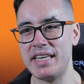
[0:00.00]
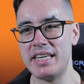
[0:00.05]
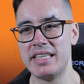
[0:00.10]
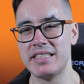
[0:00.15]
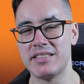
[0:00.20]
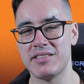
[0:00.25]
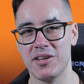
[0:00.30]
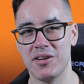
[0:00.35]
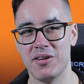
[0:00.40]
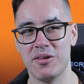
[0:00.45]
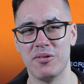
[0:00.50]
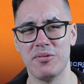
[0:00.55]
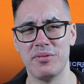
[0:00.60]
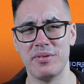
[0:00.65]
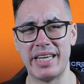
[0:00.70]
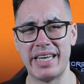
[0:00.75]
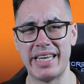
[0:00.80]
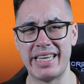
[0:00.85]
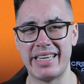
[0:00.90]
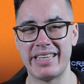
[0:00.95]
So
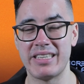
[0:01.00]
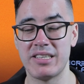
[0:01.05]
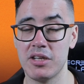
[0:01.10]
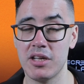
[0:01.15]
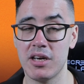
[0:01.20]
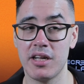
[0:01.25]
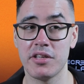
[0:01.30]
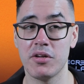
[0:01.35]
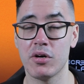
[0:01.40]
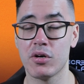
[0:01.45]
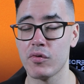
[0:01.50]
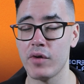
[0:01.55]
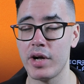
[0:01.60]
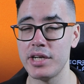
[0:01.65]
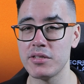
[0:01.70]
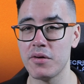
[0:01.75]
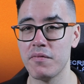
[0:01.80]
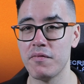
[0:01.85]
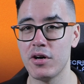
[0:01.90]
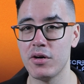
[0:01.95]
you're great
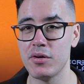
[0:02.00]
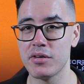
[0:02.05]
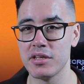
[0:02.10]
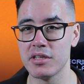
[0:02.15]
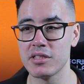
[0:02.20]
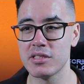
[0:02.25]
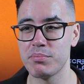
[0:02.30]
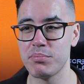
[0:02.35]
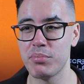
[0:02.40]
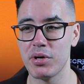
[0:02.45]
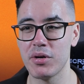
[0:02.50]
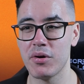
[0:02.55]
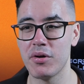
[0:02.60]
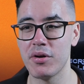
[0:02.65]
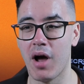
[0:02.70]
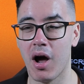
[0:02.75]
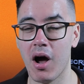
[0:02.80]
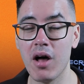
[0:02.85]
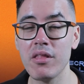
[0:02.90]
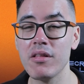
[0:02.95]
on Focus, but not on
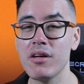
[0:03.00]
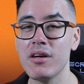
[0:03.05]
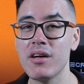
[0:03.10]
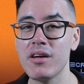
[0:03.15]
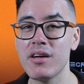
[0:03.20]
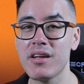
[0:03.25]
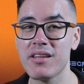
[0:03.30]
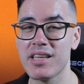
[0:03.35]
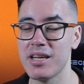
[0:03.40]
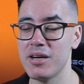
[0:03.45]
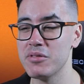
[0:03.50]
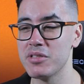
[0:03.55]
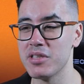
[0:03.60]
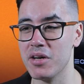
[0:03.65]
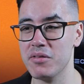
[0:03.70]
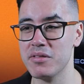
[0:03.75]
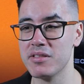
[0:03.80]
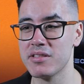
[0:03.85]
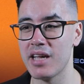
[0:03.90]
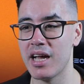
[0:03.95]
other kill
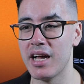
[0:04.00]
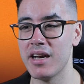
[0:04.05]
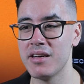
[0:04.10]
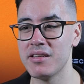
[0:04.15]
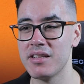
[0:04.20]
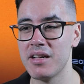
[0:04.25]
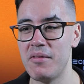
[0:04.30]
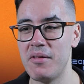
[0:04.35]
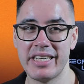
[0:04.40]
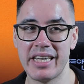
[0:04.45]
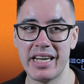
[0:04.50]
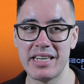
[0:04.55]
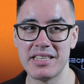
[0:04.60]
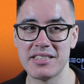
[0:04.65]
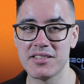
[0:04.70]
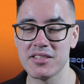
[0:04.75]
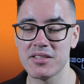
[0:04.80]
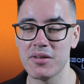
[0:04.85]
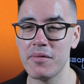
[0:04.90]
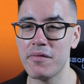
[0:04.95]
zones. And yeah, it's
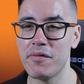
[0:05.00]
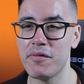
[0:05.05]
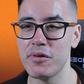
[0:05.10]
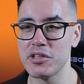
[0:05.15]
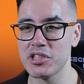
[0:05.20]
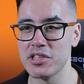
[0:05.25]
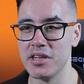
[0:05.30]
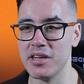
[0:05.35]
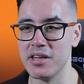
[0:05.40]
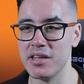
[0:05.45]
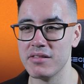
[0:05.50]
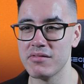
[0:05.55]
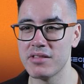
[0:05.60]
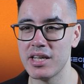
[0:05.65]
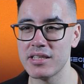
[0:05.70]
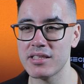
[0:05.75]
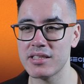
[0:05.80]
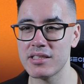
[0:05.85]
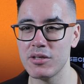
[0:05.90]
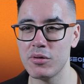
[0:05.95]
just unfortunate. They're
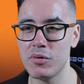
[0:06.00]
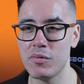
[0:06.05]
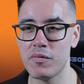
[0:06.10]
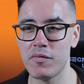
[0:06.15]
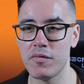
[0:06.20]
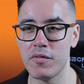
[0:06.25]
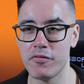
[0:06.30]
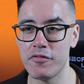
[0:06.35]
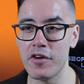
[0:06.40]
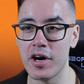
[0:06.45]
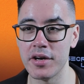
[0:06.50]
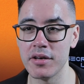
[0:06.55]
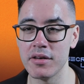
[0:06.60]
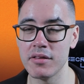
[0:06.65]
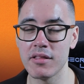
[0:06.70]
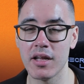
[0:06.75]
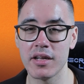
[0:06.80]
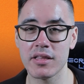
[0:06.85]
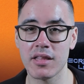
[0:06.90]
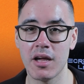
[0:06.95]
still fun.
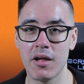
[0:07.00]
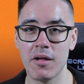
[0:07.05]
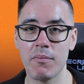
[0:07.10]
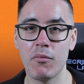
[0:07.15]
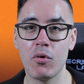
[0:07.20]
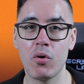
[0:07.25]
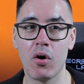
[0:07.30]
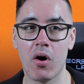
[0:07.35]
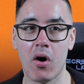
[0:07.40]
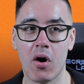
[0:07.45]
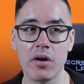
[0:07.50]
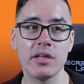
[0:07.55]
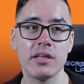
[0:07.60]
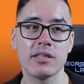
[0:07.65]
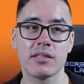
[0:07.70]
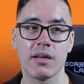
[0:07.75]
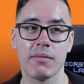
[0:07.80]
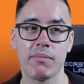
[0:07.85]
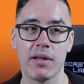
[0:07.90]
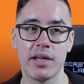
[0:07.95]
Like, they're more
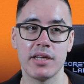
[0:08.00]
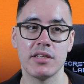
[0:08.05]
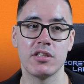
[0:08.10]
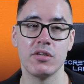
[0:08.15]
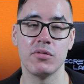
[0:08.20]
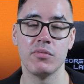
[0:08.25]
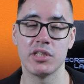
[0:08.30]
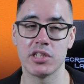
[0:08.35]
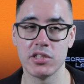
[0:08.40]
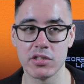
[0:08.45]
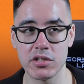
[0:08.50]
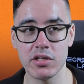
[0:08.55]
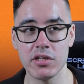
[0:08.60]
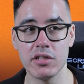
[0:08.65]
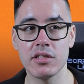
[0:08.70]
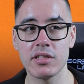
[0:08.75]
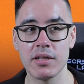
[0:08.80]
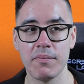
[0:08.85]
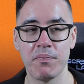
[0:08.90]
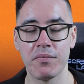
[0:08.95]
honest to play into, which is
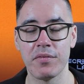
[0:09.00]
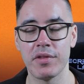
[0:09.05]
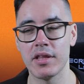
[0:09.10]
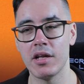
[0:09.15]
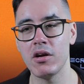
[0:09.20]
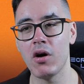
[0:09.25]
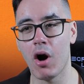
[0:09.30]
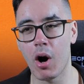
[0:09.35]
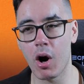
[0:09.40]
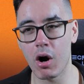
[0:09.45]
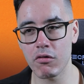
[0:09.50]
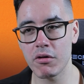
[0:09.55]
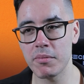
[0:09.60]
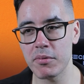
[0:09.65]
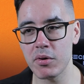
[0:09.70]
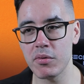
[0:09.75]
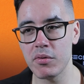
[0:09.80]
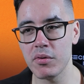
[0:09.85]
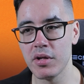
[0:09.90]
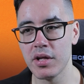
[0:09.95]
good. They're not
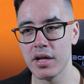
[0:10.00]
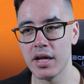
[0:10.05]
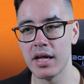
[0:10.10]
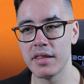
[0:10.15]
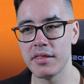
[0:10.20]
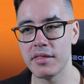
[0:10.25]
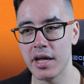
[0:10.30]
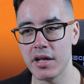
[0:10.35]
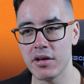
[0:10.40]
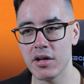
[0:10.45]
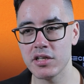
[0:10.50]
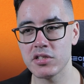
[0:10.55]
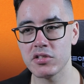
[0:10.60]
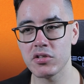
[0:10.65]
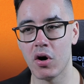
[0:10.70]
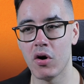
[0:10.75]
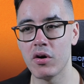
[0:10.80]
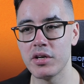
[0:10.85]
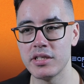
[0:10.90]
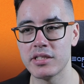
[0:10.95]
horrible. They're a nice,
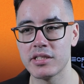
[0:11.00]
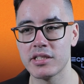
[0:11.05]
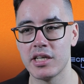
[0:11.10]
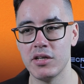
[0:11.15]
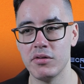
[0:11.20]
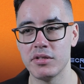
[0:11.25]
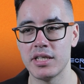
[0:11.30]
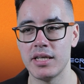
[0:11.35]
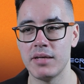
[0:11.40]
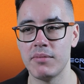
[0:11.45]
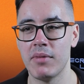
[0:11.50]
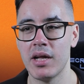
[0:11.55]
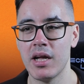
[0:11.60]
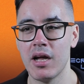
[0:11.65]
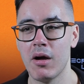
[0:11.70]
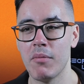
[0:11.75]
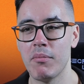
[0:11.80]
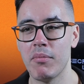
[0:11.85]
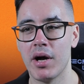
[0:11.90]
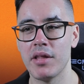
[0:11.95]
honest kill team.
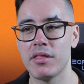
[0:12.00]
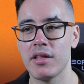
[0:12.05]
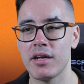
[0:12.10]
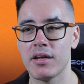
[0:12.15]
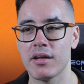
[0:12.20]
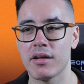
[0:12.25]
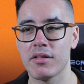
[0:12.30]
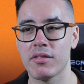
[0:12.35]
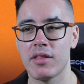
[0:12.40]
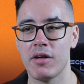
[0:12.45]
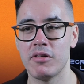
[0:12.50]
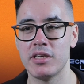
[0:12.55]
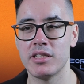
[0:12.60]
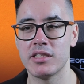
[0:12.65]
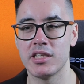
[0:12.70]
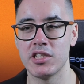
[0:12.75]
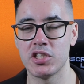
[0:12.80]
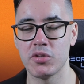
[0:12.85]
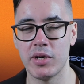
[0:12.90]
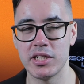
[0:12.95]
But I think they're in a
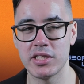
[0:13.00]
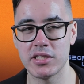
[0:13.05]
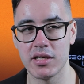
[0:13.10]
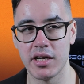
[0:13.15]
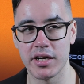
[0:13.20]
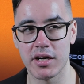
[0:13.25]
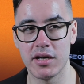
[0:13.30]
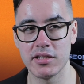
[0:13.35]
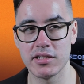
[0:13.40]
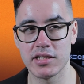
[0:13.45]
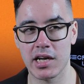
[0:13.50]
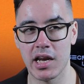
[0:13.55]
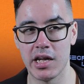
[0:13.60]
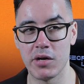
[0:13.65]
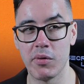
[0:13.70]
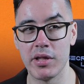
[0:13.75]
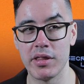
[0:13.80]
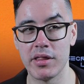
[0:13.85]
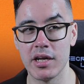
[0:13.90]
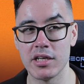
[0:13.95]
situation like Hunterclade
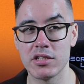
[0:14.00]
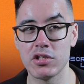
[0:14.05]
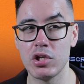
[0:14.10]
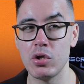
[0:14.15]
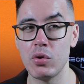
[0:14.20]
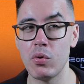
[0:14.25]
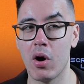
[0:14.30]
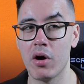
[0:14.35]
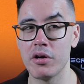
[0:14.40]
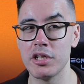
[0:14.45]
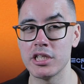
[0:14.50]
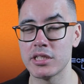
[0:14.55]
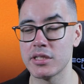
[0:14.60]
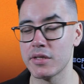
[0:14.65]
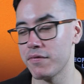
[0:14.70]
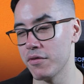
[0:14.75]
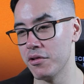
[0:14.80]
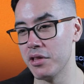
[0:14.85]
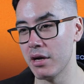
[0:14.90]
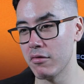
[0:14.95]
where they're too honest
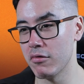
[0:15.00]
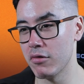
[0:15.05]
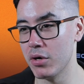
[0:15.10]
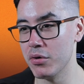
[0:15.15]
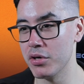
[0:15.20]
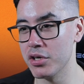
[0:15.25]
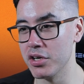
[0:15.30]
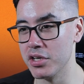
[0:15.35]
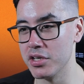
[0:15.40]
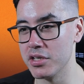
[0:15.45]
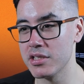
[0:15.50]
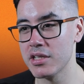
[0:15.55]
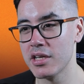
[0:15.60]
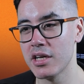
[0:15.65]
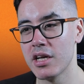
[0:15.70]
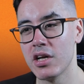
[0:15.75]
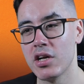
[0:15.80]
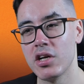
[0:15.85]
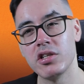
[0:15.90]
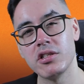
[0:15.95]
for their own good.
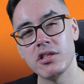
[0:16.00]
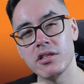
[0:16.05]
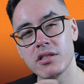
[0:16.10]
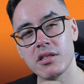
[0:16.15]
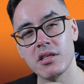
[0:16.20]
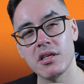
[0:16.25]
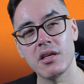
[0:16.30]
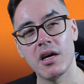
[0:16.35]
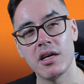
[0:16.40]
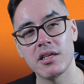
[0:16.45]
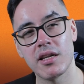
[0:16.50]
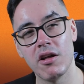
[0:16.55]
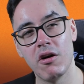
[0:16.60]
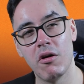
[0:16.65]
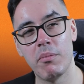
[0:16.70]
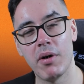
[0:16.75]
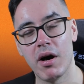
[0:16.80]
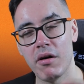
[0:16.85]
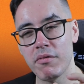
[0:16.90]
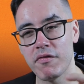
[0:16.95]
Just a nice little
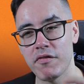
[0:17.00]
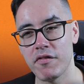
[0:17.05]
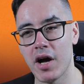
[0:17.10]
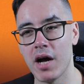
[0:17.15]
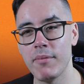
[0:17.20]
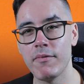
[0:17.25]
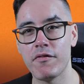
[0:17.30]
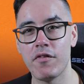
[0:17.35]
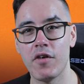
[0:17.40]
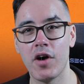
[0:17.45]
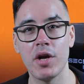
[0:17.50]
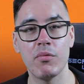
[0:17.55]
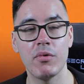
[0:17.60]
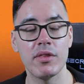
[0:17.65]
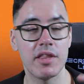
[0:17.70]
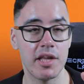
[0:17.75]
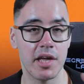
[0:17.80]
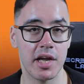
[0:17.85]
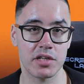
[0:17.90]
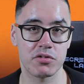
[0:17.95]
buff. I'm fine with
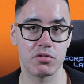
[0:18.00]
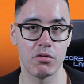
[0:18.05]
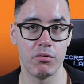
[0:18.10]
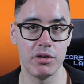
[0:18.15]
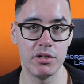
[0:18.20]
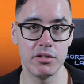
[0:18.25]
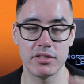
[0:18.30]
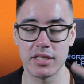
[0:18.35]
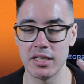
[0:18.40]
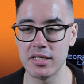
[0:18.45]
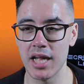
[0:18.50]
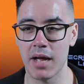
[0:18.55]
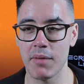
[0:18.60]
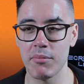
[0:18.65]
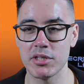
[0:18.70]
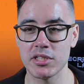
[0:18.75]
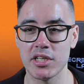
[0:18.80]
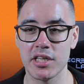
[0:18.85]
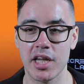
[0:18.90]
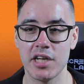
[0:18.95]
the extra wounds and
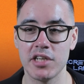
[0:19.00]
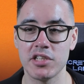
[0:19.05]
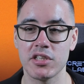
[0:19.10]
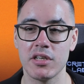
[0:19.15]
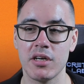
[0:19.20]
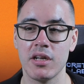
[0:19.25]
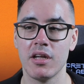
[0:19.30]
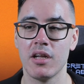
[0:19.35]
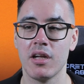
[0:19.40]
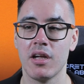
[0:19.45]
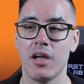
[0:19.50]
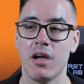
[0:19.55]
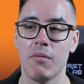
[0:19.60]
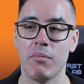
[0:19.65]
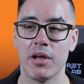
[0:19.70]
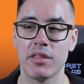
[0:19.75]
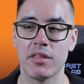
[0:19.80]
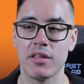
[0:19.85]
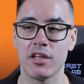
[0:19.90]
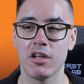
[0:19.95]
damage negation, but
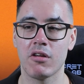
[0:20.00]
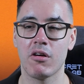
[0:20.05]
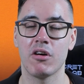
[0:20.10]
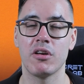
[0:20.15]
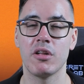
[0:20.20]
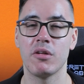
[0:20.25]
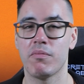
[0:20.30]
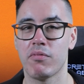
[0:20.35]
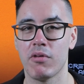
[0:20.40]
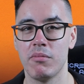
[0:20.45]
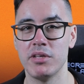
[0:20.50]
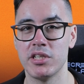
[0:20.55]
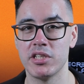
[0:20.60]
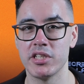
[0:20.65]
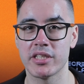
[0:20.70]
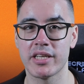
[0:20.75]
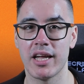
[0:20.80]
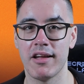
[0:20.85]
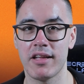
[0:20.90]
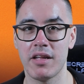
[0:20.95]
I think you could probably
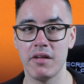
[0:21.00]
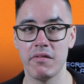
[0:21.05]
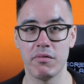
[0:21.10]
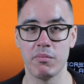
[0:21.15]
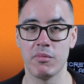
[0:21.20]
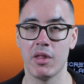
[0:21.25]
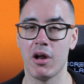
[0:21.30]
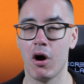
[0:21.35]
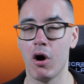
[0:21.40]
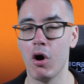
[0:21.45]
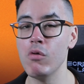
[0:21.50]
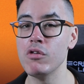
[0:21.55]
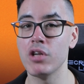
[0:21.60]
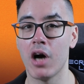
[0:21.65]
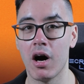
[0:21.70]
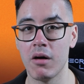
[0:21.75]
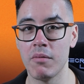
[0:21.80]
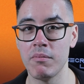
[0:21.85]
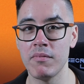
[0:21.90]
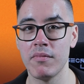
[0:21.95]
just give them the old
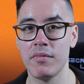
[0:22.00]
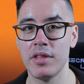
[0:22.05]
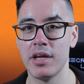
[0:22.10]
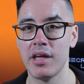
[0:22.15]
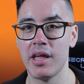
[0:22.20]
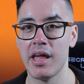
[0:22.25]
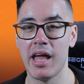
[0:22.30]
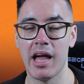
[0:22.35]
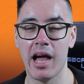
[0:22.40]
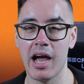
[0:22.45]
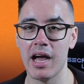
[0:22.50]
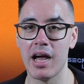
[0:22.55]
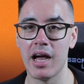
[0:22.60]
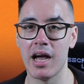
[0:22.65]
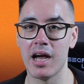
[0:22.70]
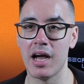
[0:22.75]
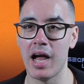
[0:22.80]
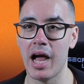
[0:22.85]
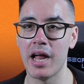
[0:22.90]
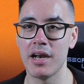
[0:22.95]
hum
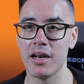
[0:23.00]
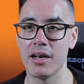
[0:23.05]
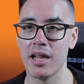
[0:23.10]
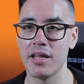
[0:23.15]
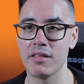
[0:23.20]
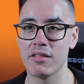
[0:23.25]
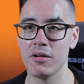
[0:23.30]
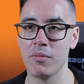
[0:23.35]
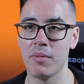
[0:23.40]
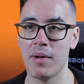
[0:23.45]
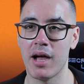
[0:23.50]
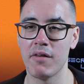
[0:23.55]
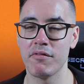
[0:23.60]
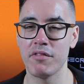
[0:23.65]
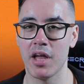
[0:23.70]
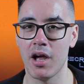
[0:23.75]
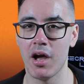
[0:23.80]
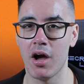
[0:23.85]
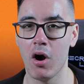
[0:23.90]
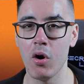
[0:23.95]
and let them have
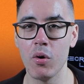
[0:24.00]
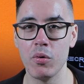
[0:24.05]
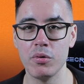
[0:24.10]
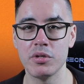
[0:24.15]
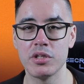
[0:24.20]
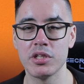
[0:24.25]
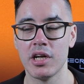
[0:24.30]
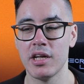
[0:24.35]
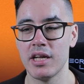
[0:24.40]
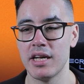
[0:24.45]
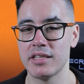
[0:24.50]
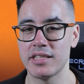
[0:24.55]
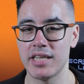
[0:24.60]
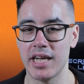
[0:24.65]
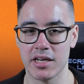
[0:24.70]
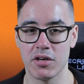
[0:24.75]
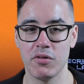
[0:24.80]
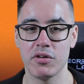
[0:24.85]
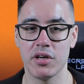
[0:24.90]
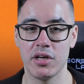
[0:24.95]
their old
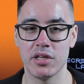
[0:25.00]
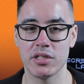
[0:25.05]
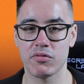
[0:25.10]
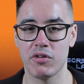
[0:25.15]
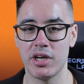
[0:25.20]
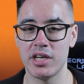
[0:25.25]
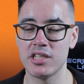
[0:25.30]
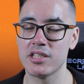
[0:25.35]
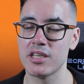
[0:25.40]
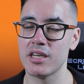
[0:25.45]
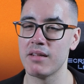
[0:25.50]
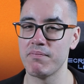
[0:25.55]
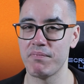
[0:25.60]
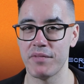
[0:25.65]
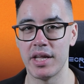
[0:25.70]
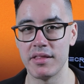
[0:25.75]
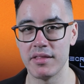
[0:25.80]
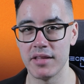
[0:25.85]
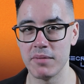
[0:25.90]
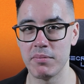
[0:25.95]
techno curse range,
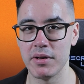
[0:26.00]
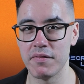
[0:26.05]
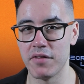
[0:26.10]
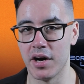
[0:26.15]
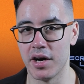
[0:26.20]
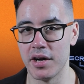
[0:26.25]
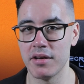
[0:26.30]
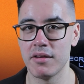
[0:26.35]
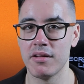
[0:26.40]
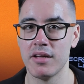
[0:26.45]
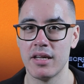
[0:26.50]
and they'd be fine.